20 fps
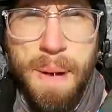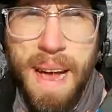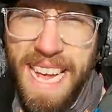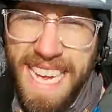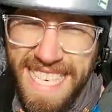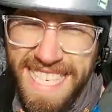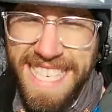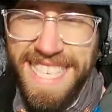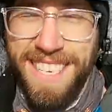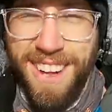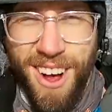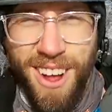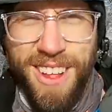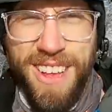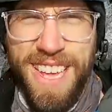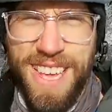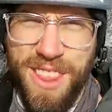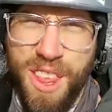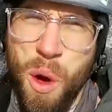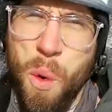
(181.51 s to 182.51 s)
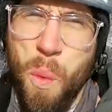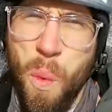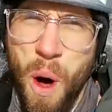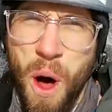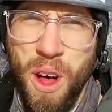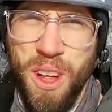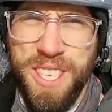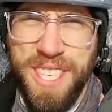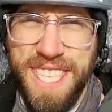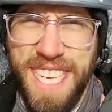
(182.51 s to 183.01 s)
by installing the
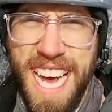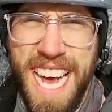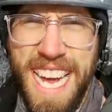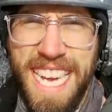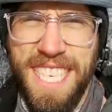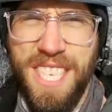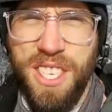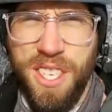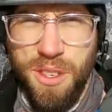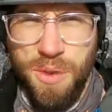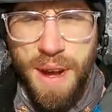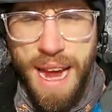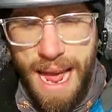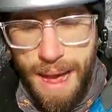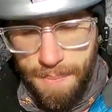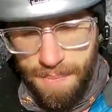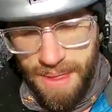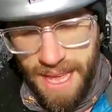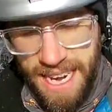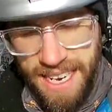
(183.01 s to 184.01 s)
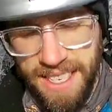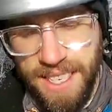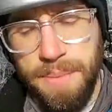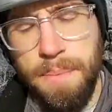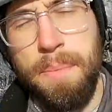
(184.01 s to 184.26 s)
wall side strap that is